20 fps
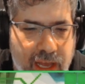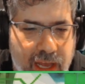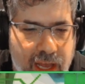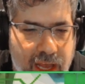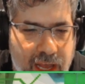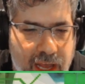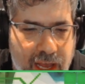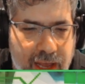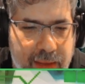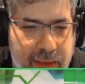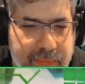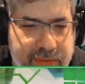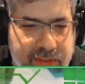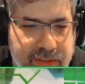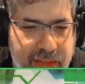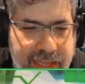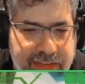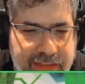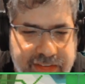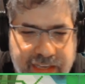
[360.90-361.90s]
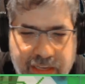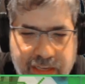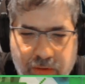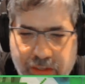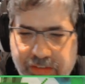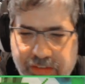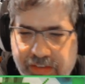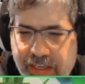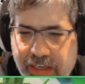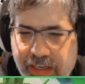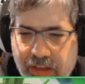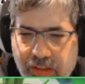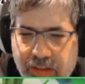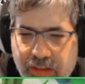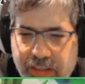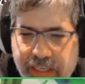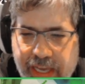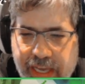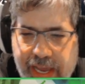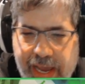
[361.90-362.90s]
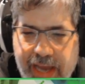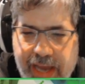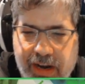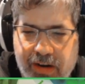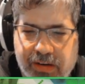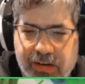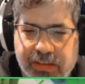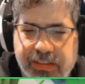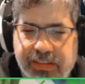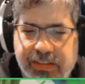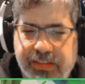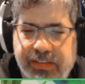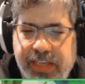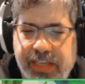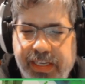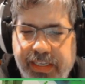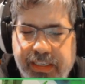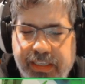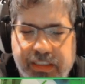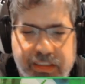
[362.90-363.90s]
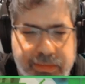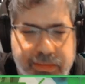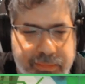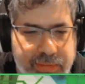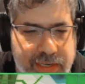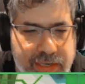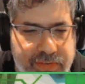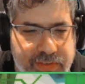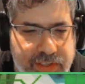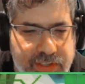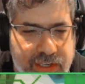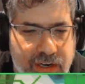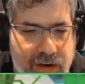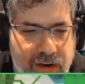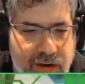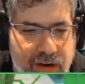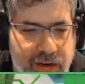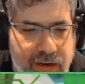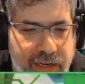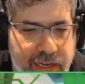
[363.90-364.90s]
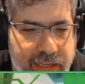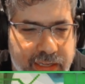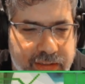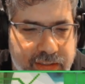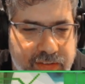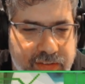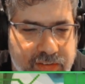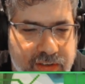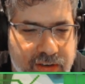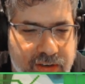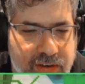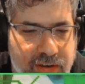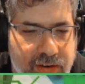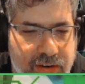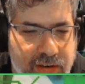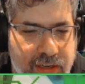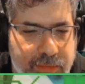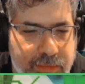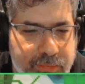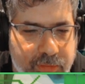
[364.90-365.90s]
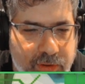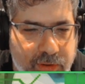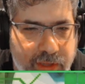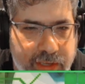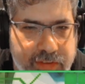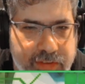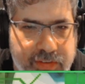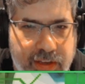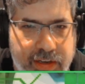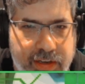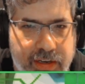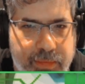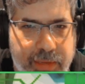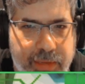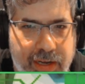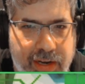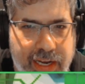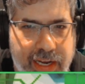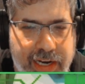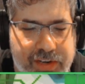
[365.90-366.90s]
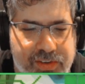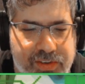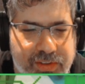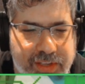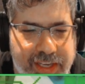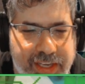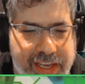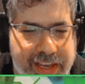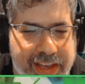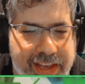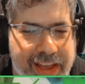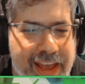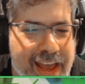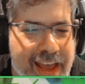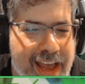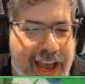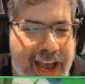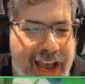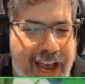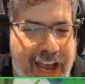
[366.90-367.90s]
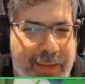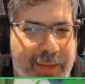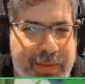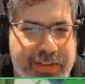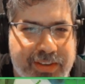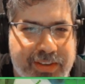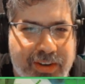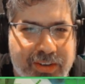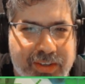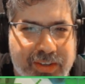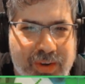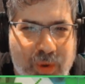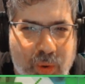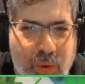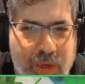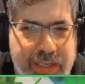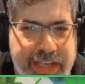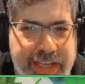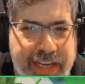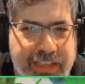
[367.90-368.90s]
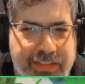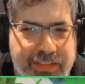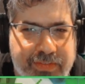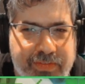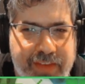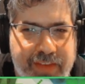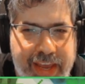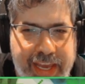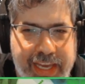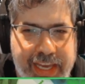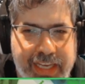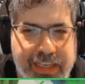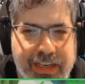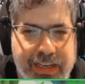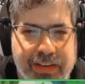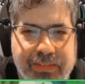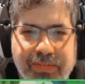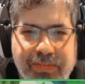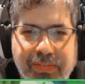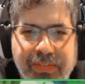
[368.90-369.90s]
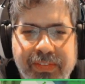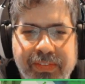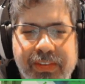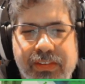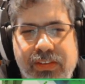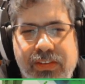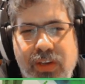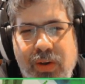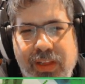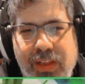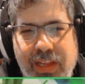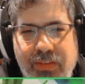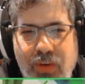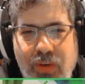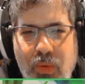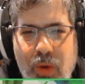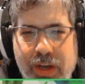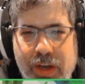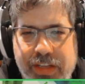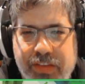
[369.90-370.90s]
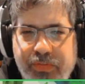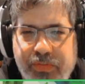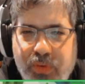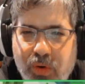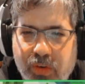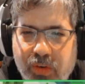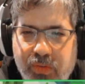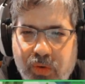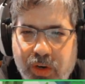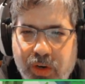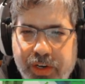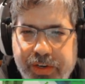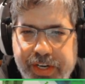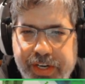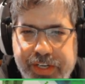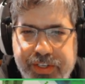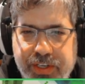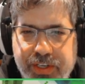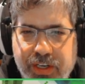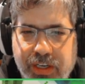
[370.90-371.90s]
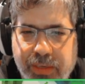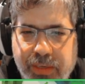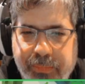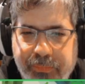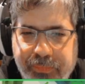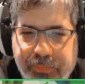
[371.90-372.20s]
So that said, let's take a look at our second preview card. And this card I'm really excited about, actually. It's called Cortex Vane. So at level 1, it's a 4/4 creature,